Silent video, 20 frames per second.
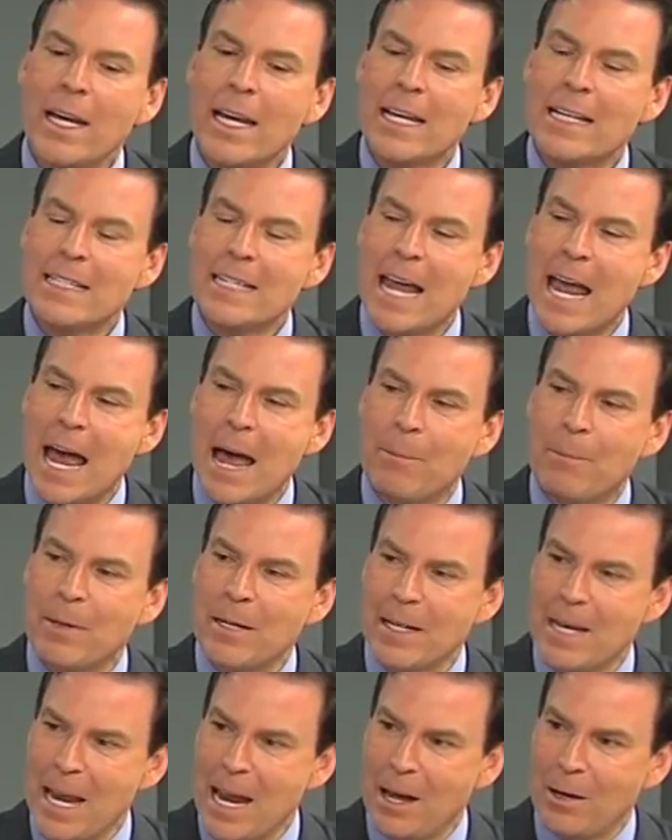has
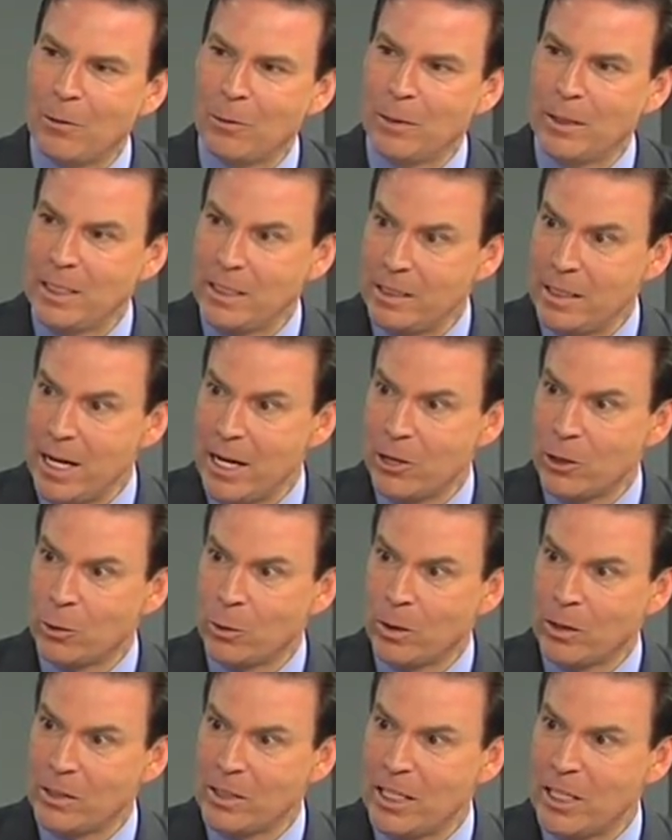happened now with these denture
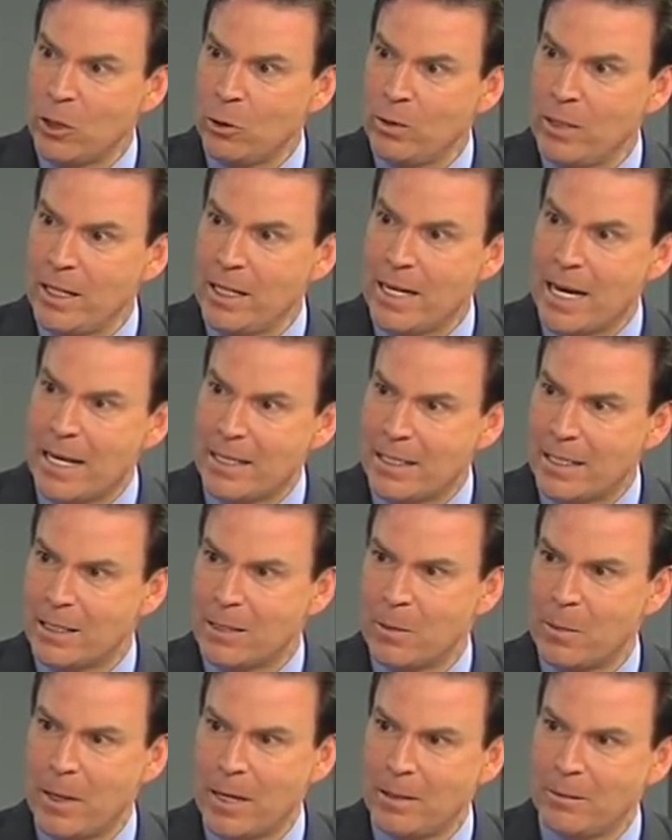wearers that you didn't
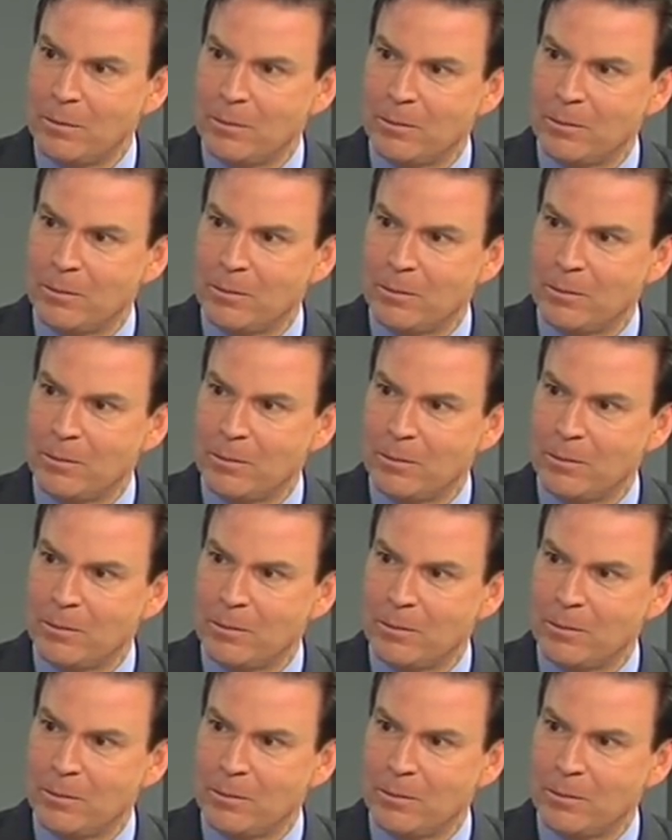anticipate?